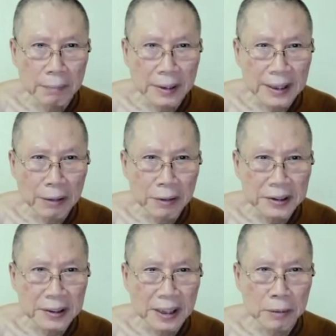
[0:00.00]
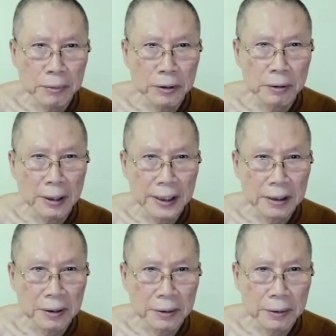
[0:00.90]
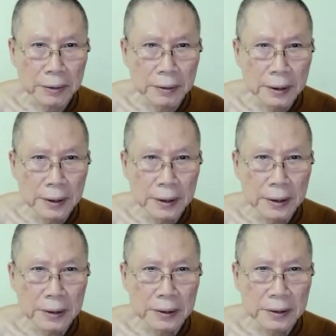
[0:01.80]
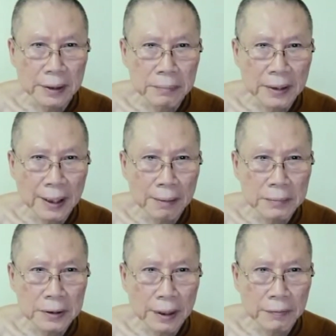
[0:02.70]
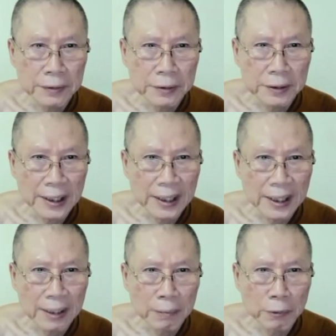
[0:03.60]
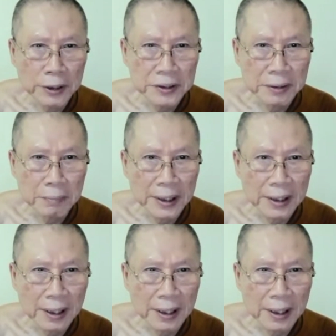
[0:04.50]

but I wasn't able to let go. Sometimes I feel that I am wasting my